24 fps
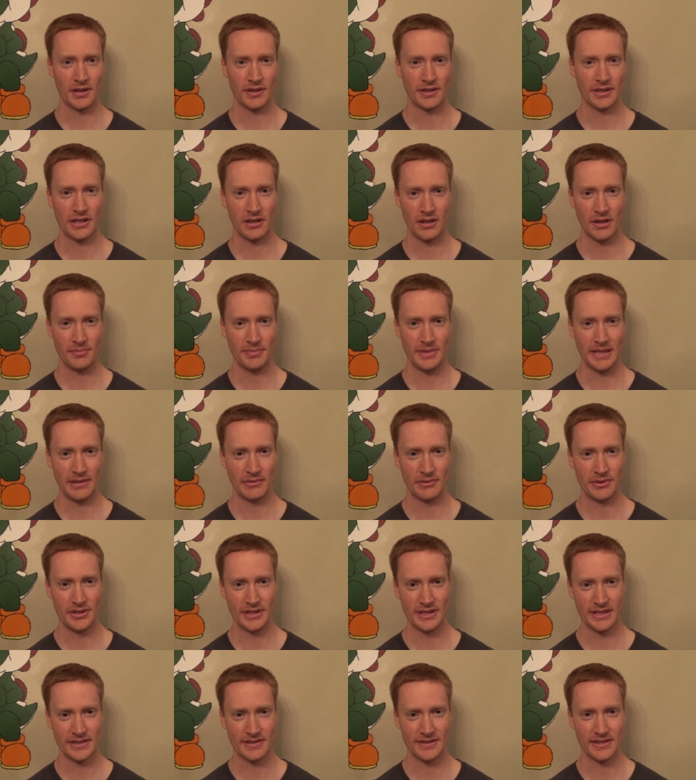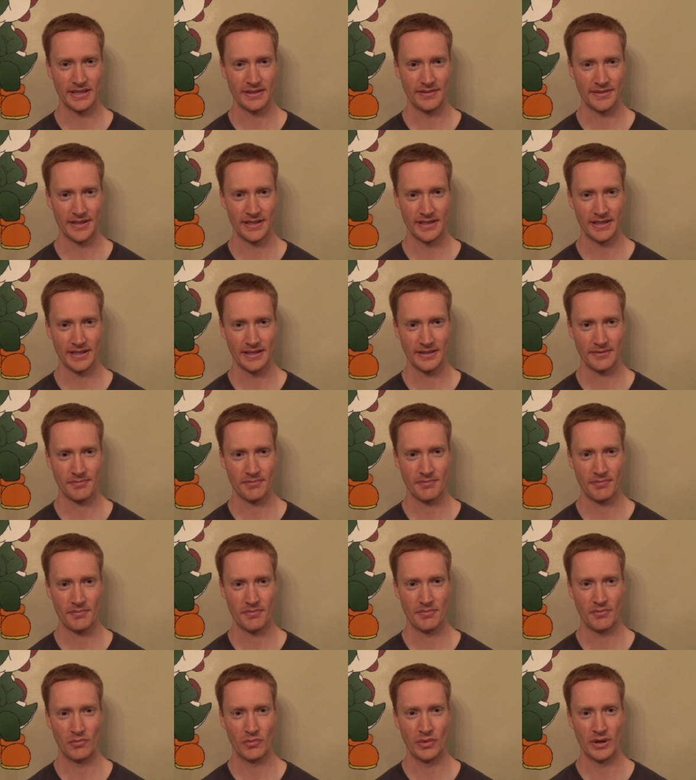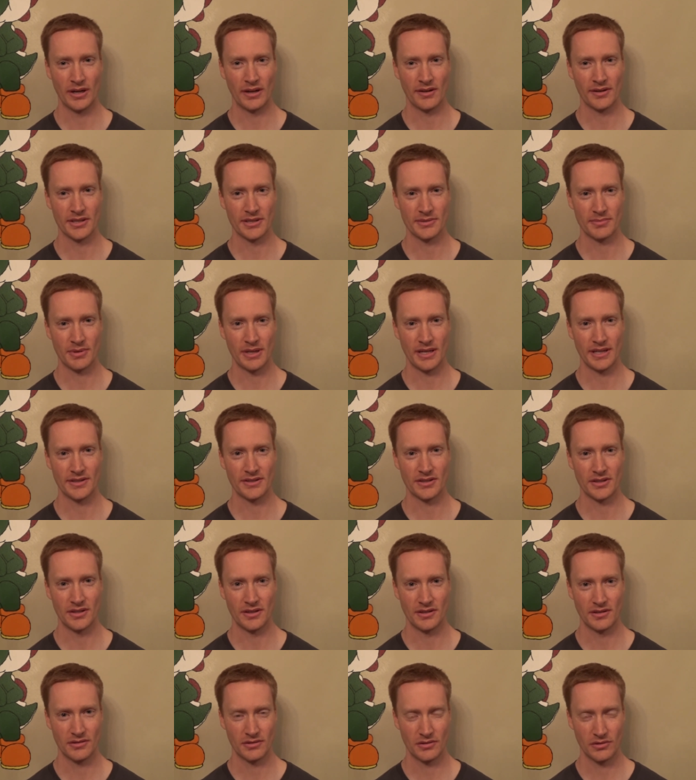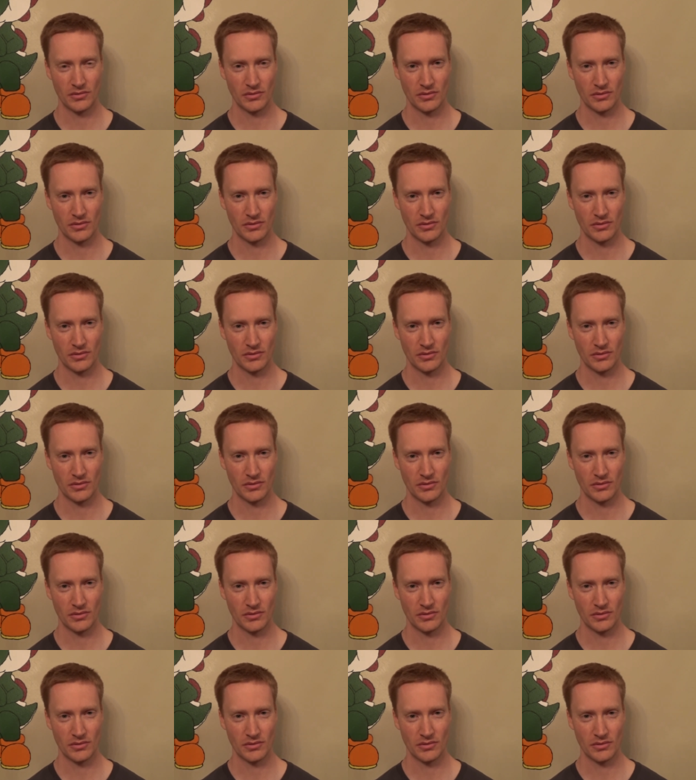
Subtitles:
all your update routines and everything, when all the sprites are,